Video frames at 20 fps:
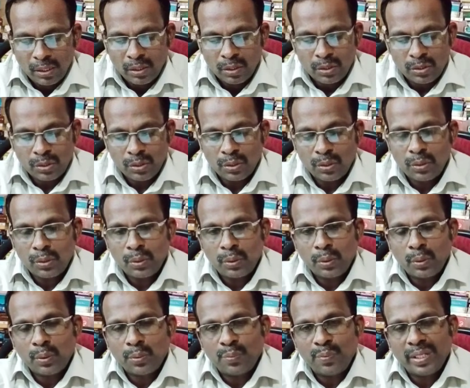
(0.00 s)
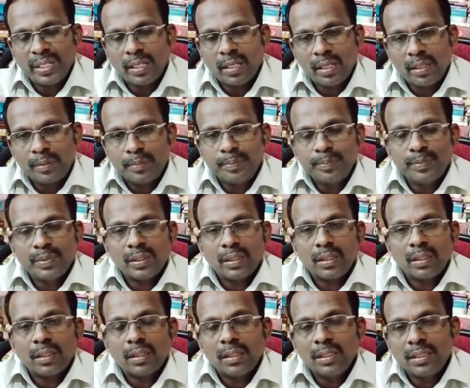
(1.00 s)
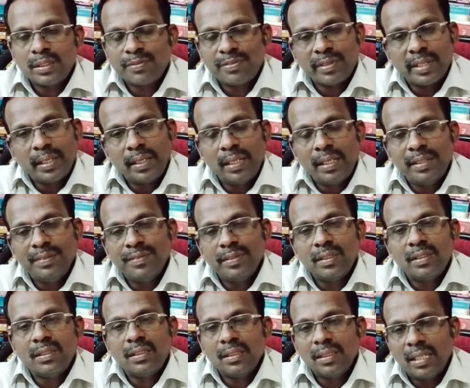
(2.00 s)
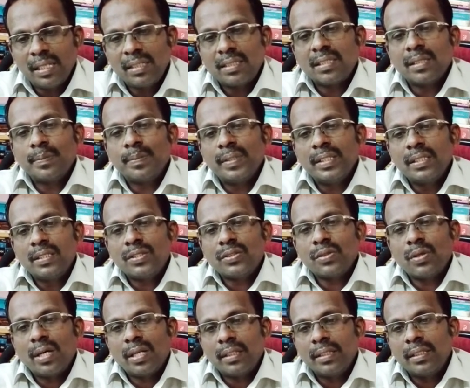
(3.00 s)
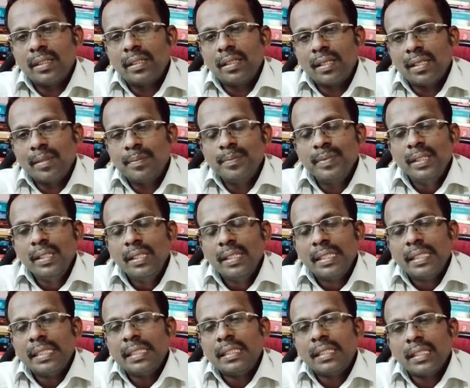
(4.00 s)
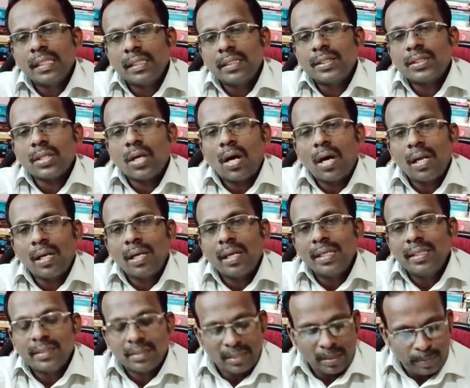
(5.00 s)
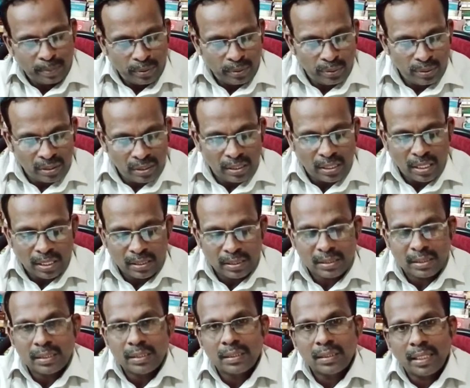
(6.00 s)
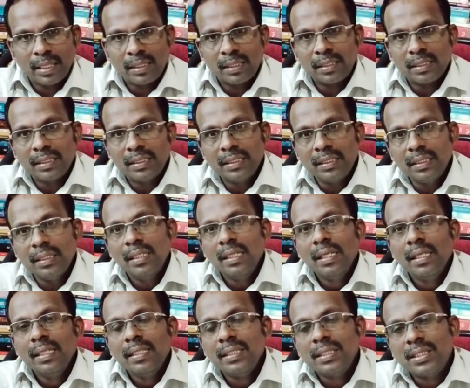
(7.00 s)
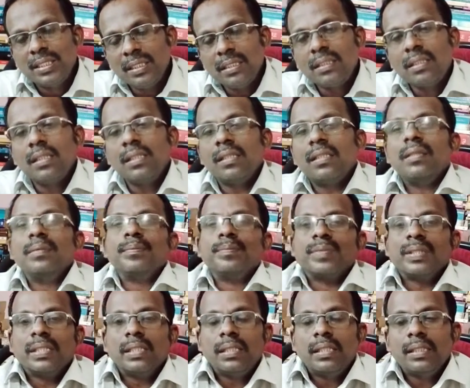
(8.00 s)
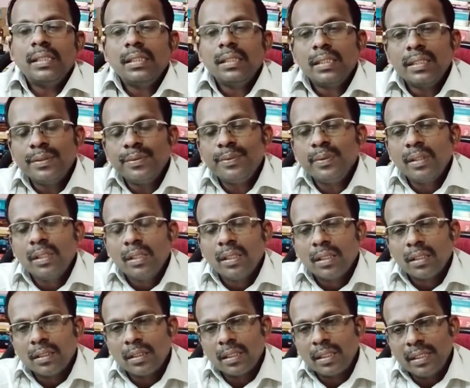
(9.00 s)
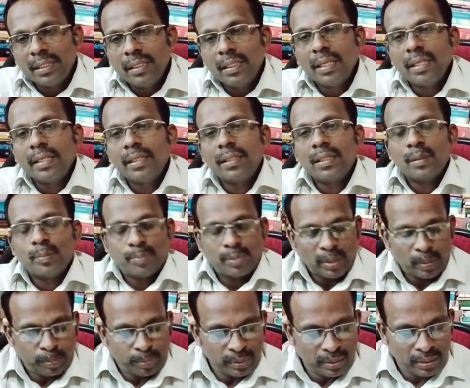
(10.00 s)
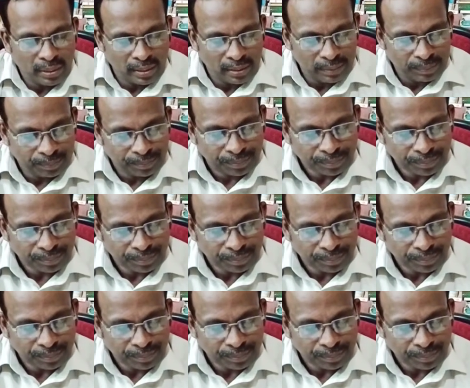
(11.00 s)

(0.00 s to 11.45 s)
So Wickham is friendly with Elizabeth. So at that time he tells all lies about Darcy, that he cheated him. He didn't give the inherited property.